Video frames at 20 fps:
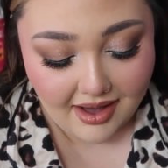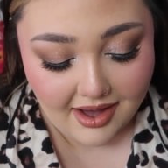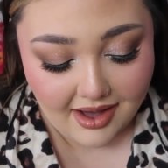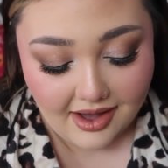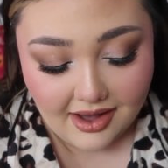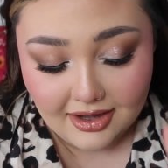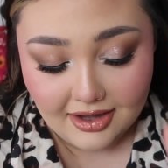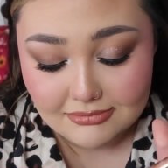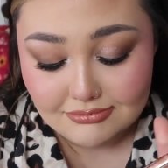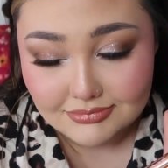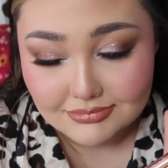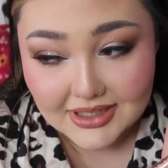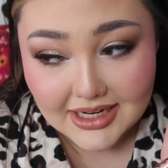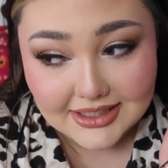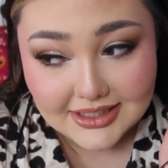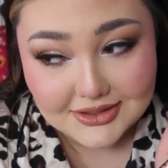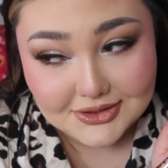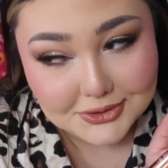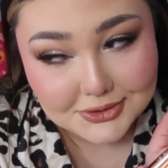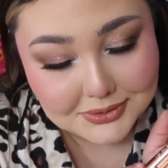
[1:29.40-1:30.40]
But
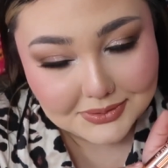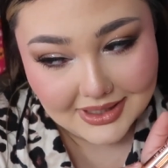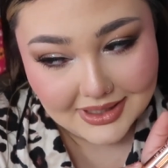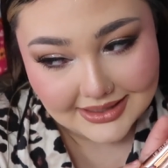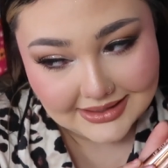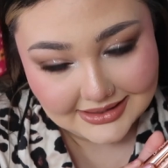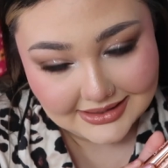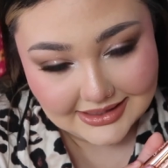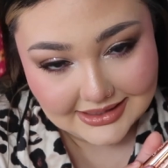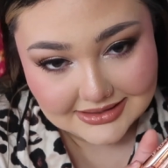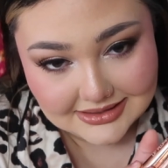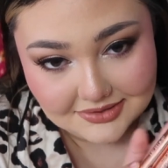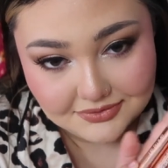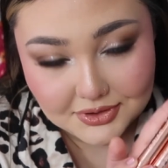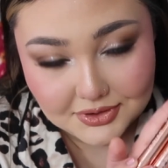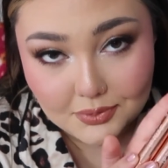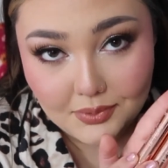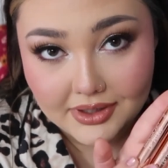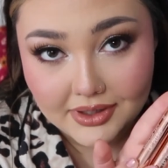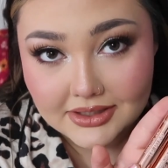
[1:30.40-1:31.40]
I do like these. If
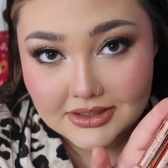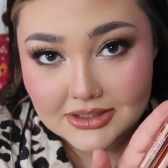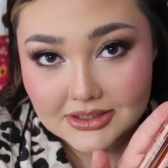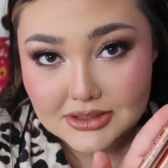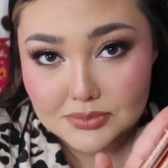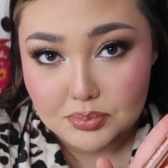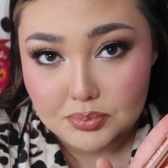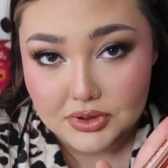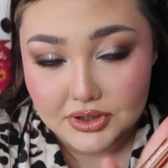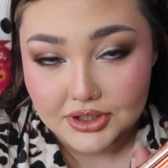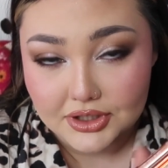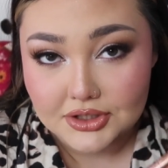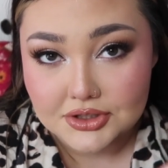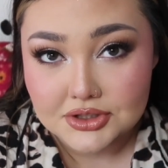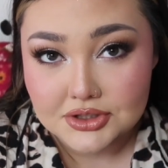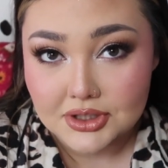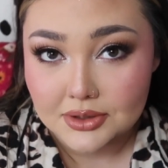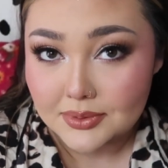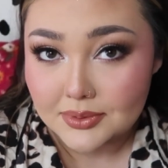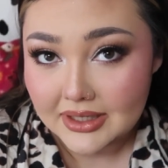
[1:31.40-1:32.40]
you're wanting to
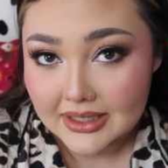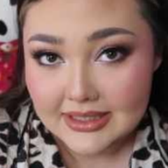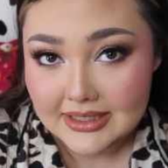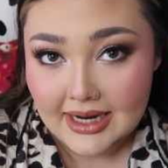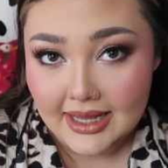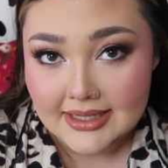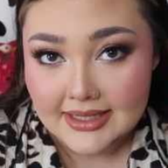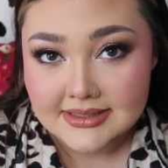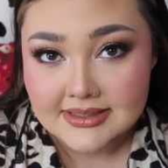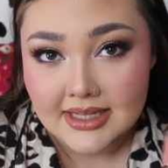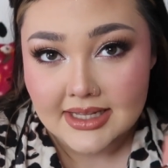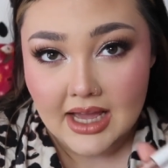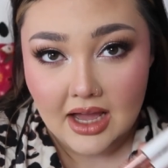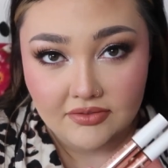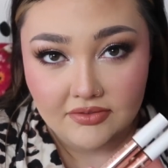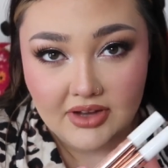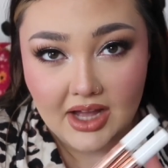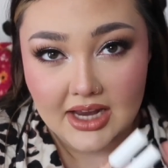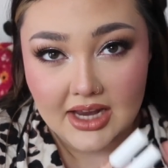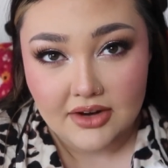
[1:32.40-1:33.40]
splurge, they're really nice. They
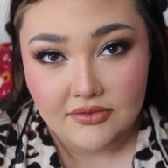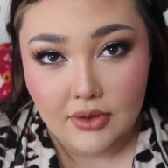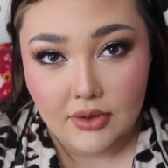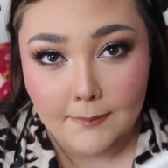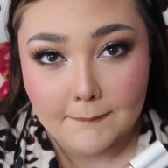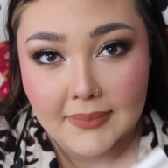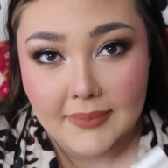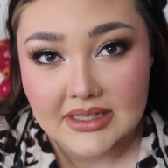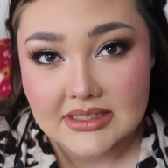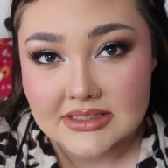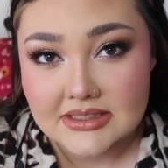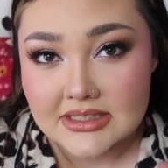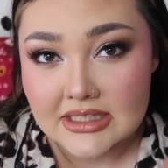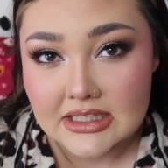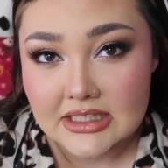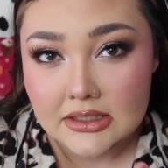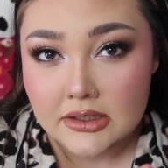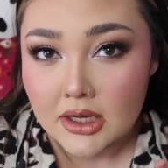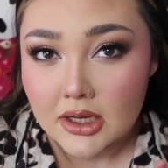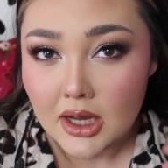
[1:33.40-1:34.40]
have kind of a
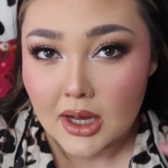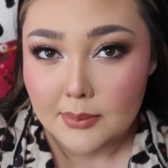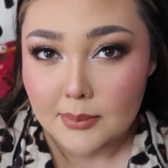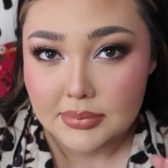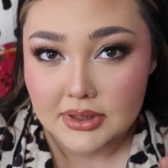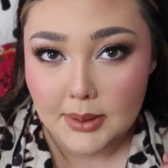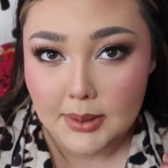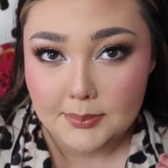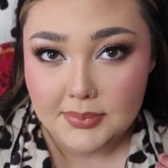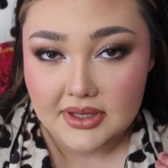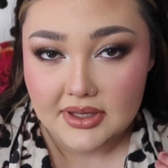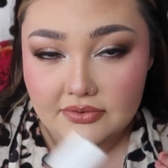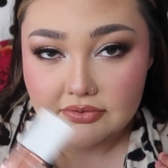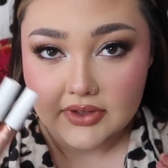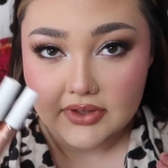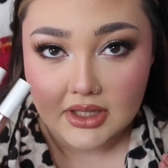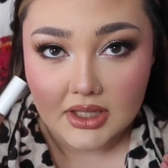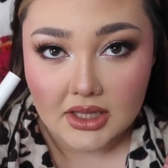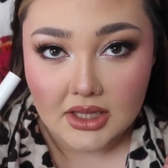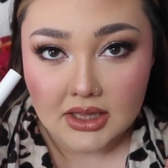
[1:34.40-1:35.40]
minty, plumpy
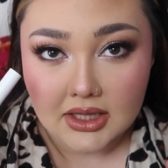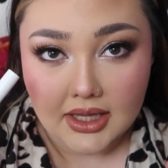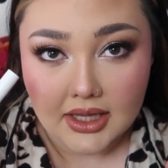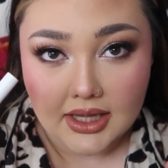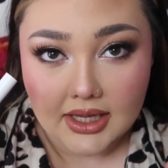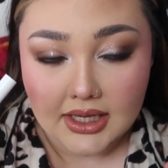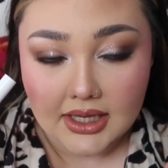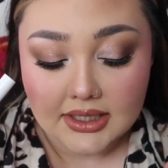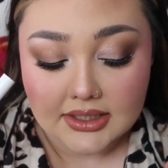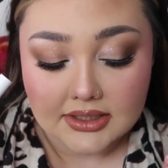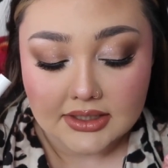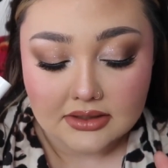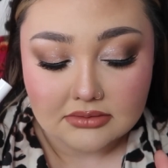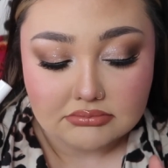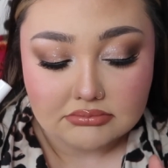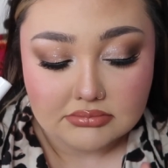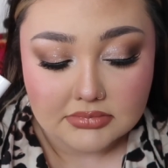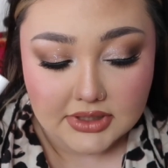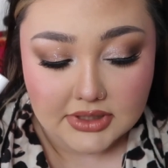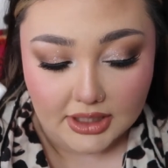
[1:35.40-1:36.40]
feel, and
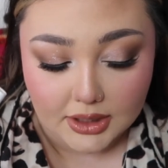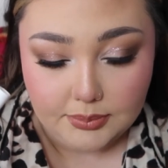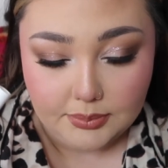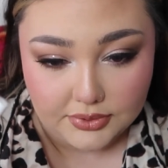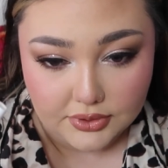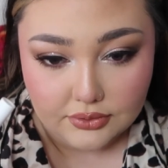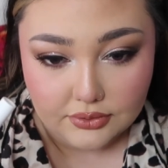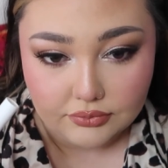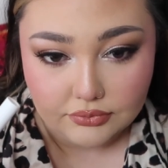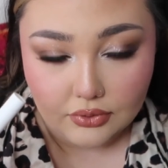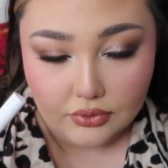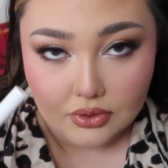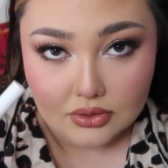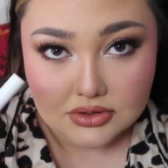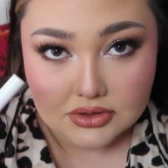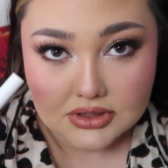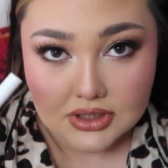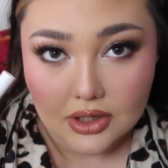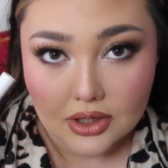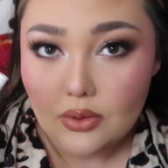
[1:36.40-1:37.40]
they're beautiful.
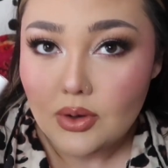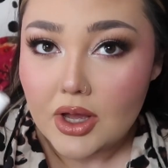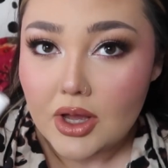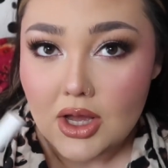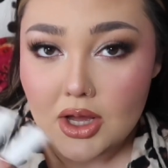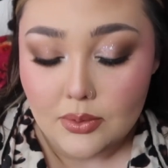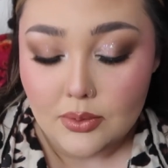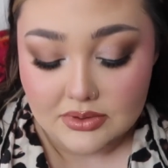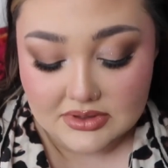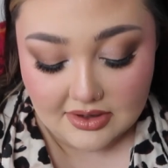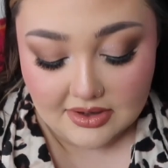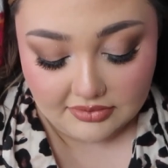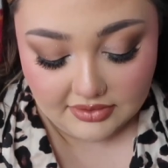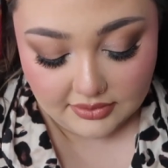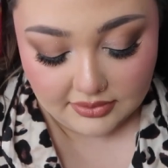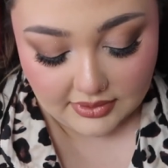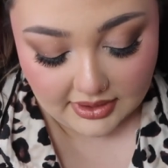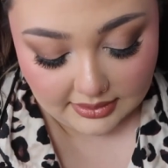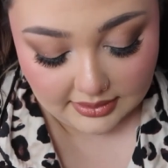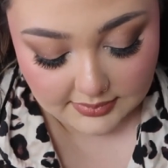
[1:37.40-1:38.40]
So would
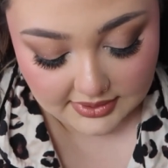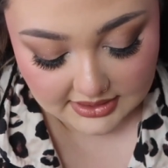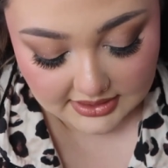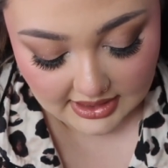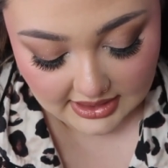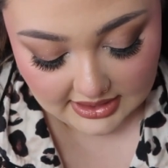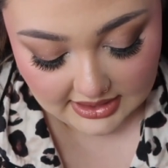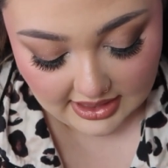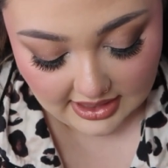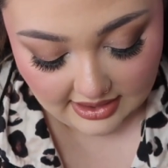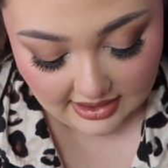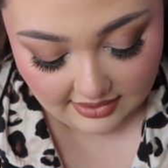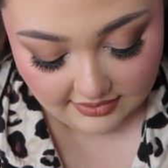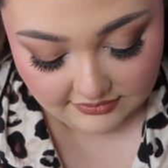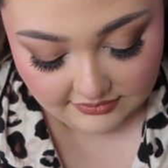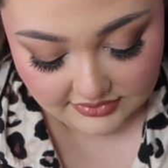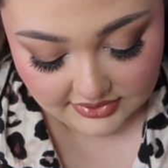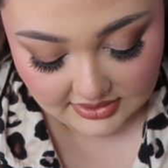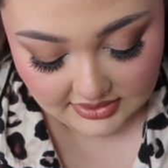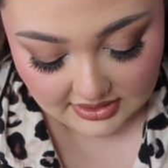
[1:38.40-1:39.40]
definitely recommend. I
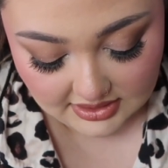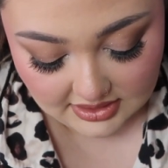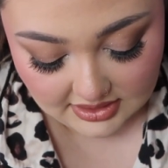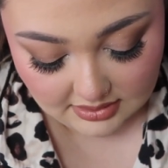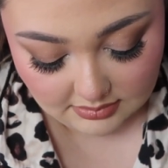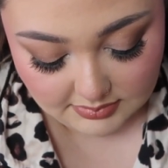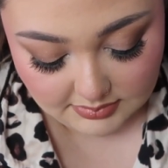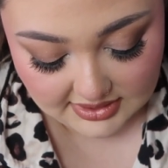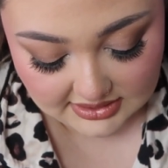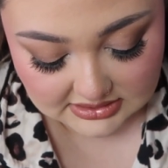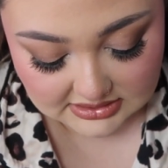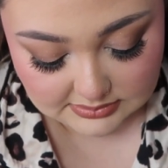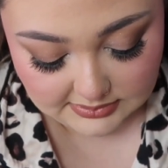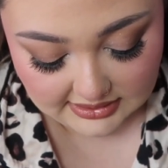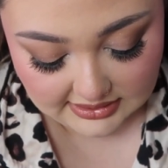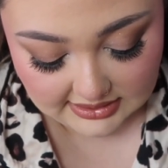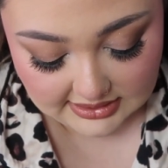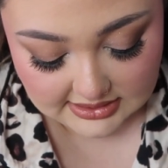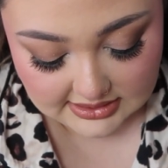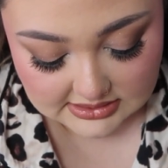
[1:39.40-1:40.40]
have the mixed
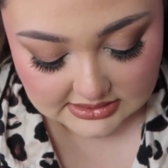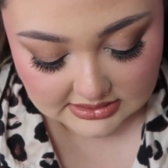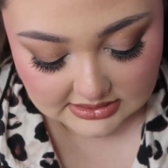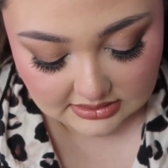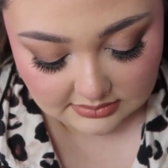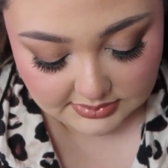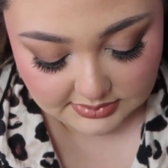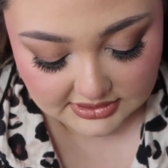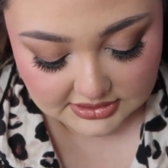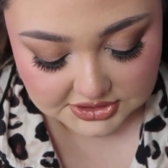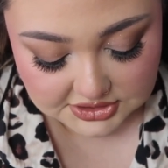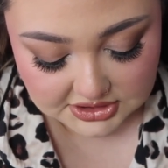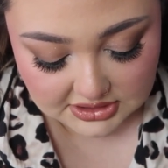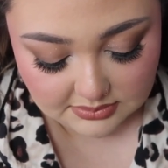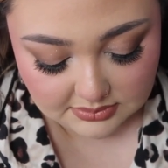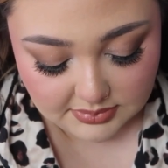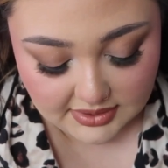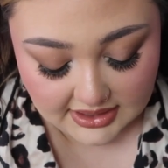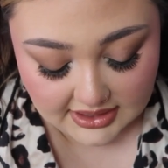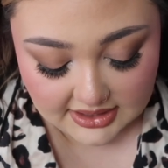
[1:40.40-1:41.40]
berries and the
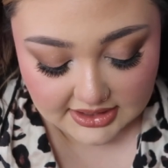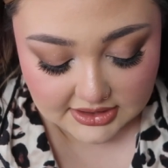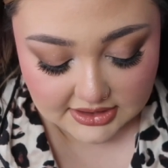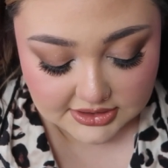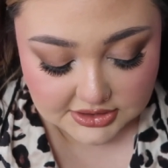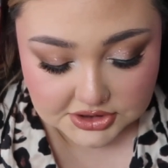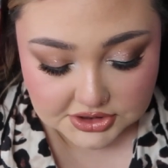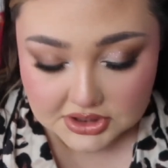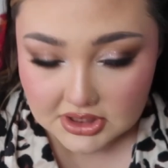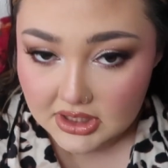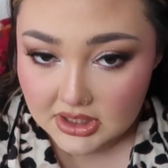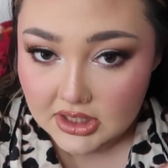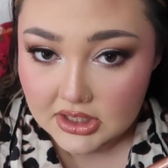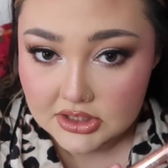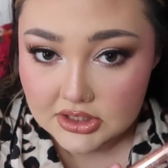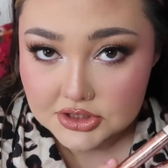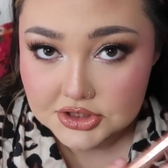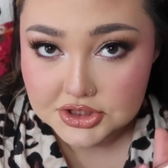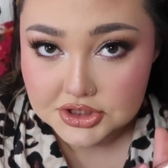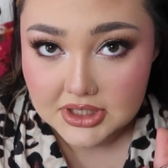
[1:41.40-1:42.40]
peachy beige
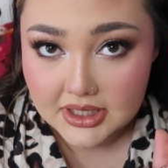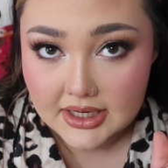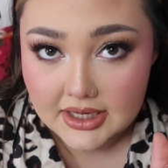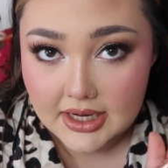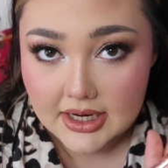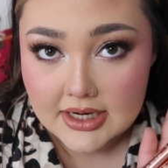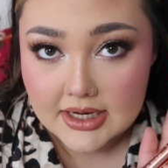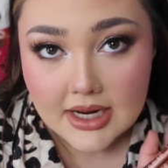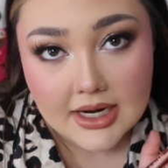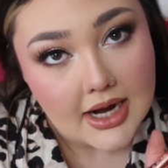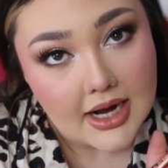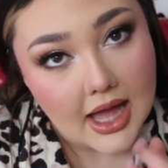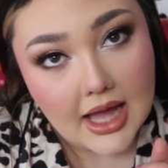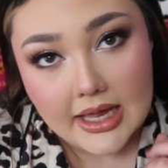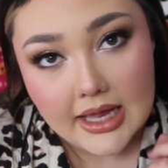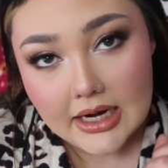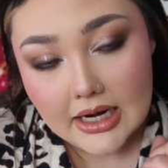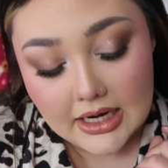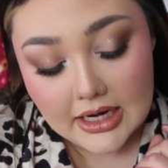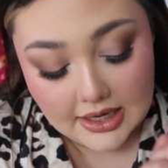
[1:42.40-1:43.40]
shade, and
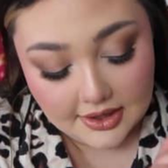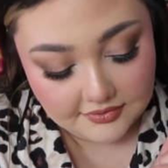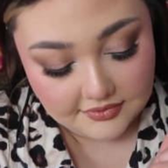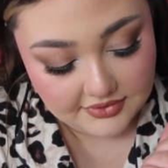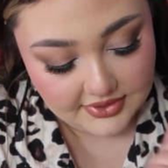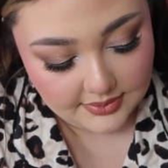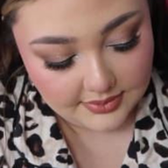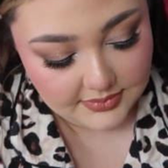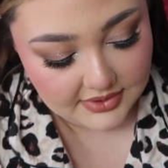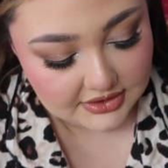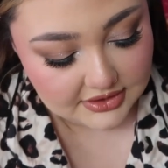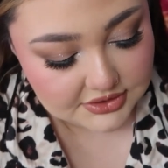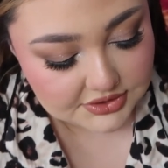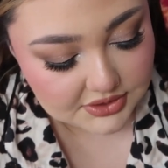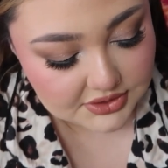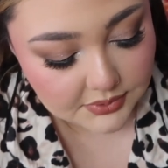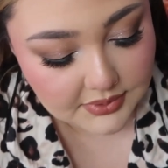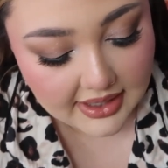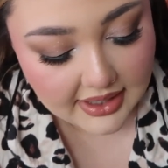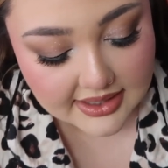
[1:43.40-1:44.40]
I love them. They're
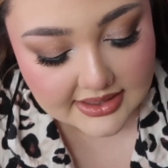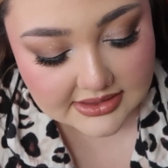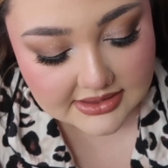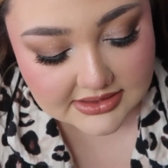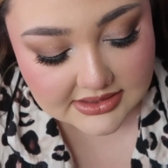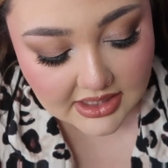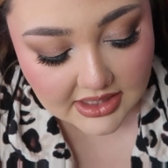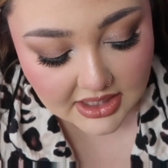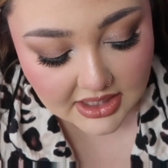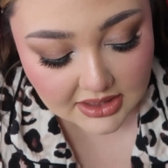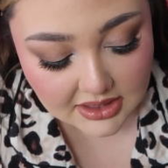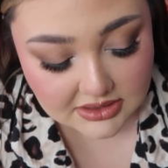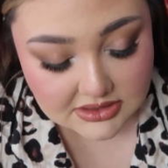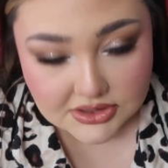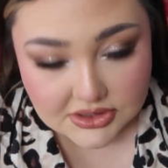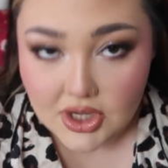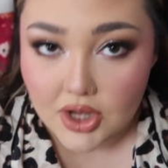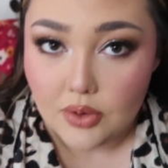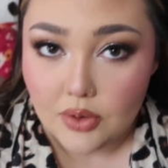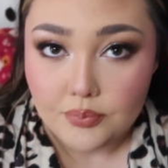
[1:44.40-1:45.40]
so nice.
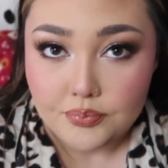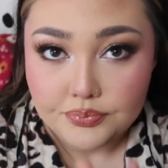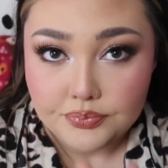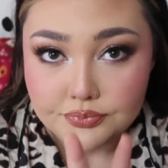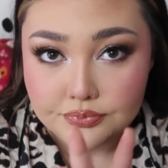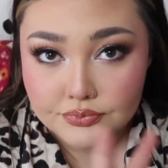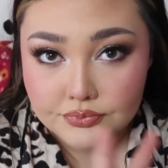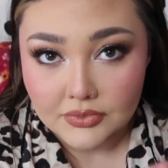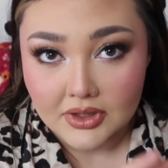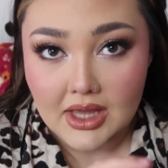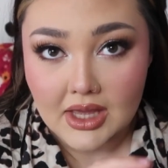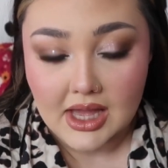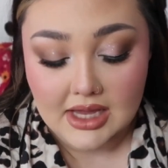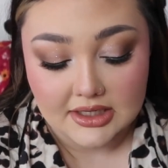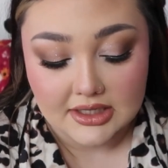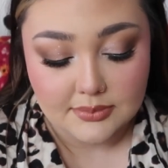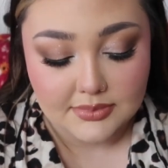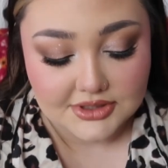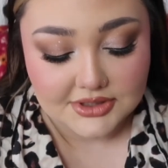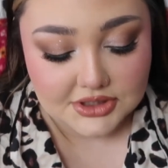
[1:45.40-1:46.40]
So
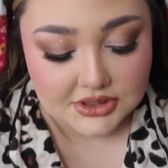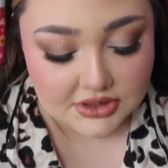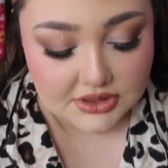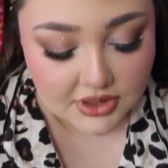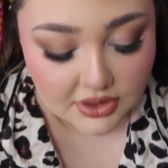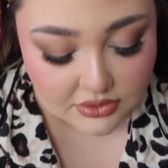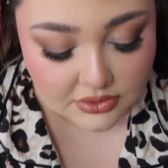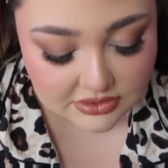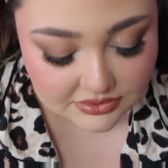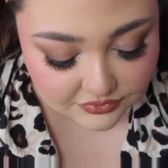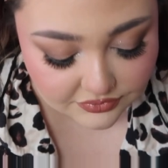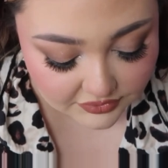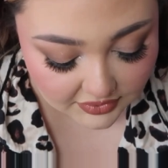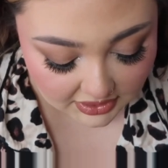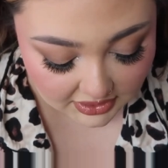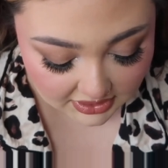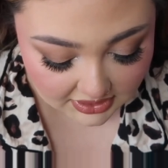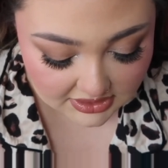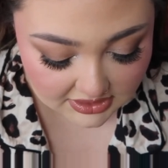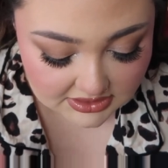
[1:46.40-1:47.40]
had to mention those
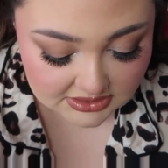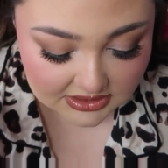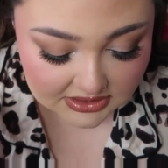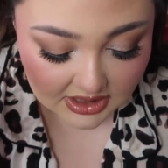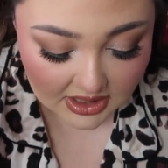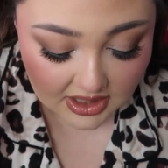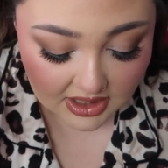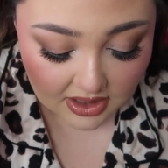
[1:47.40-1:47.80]
first.